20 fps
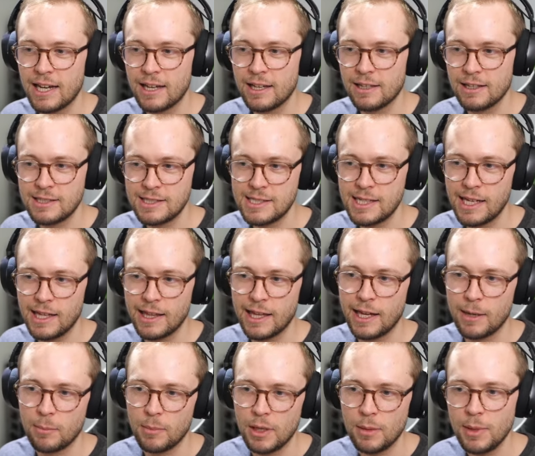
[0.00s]
Let's say
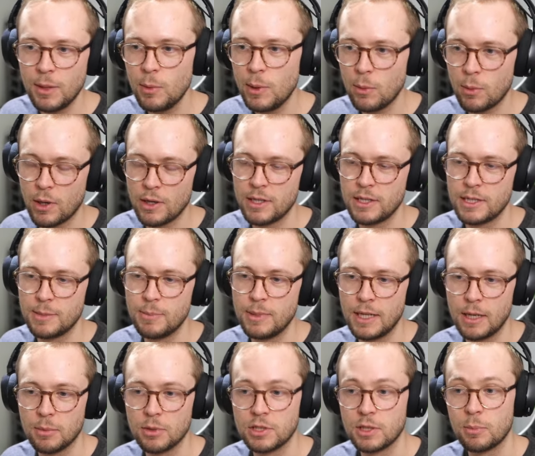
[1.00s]
that maybe we wanted to be
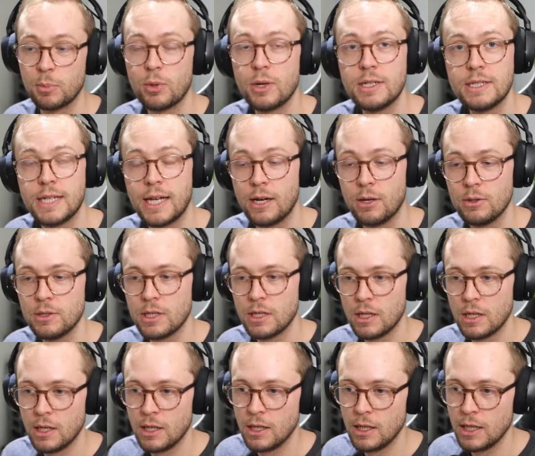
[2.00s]
able to print out
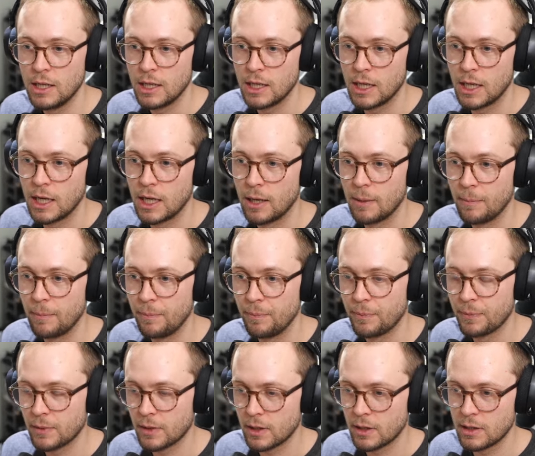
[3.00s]
um,
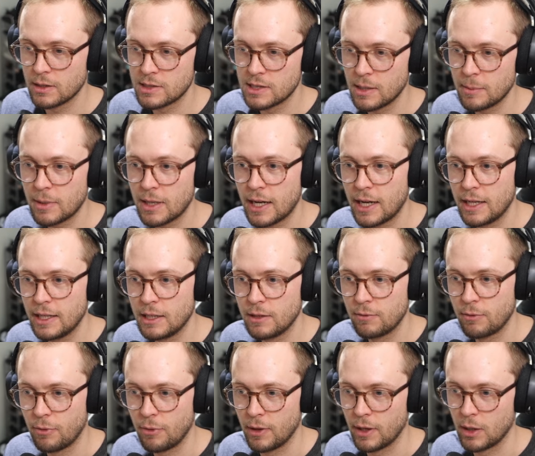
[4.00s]
some kind of
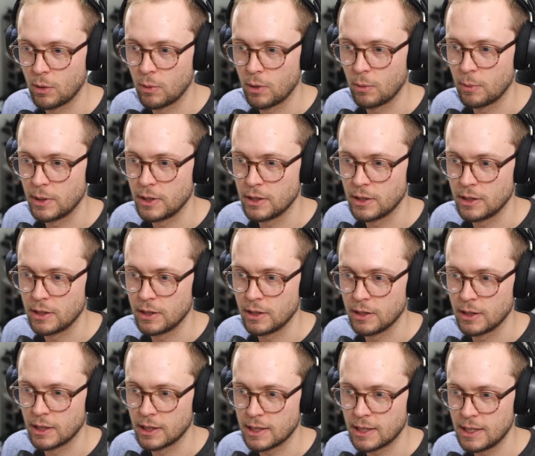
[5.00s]
thing where we did
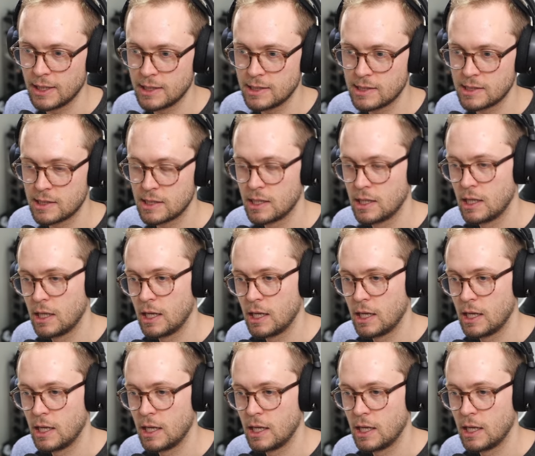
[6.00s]
like this,